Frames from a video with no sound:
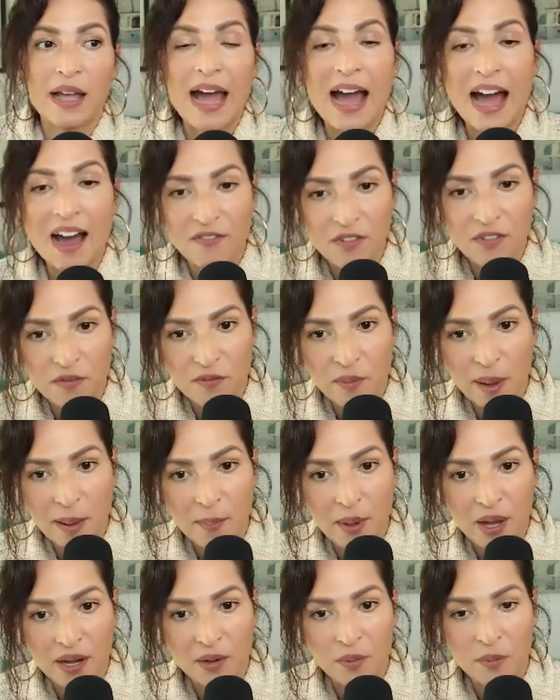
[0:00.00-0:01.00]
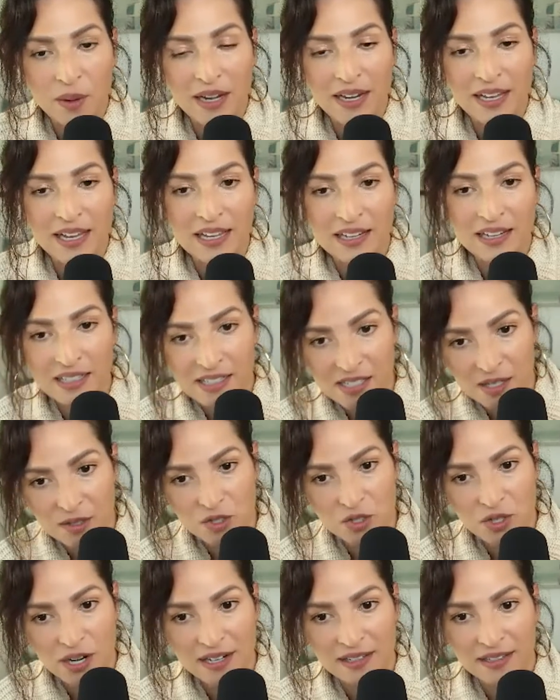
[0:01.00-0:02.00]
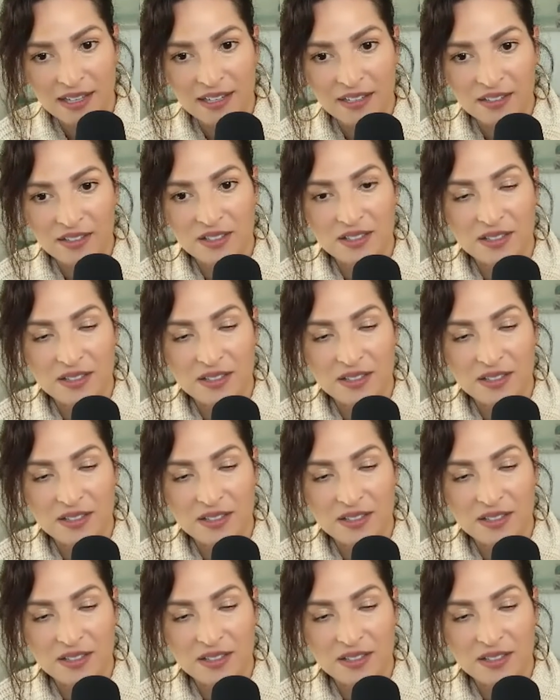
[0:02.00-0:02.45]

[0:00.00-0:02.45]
half of my body went in cuz I was trying to like